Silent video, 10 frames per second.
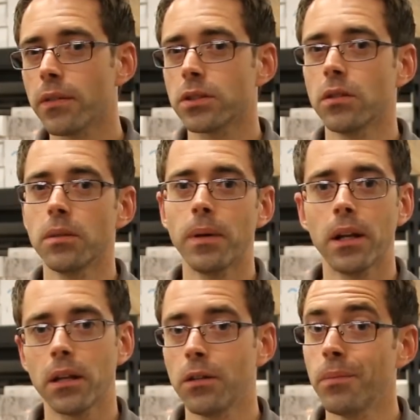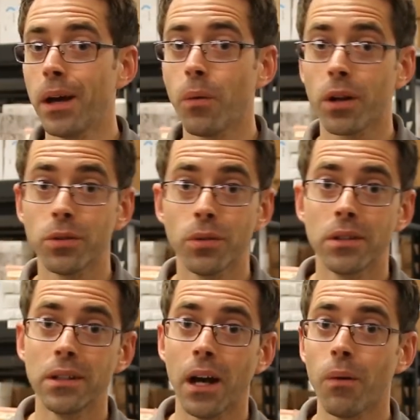So depending, you may want to do the
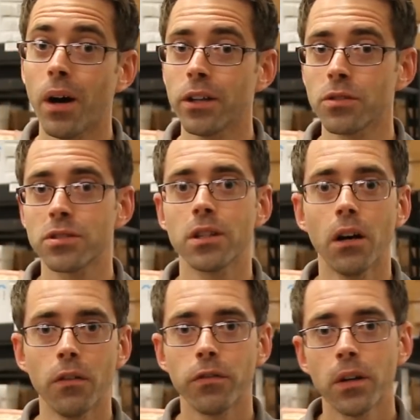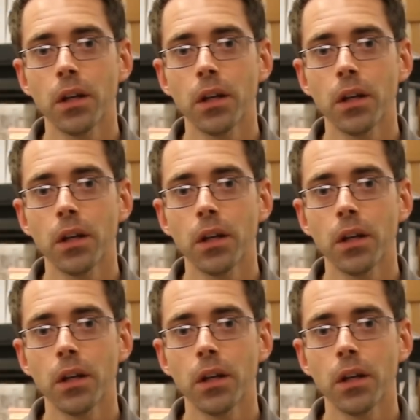DIY yourself.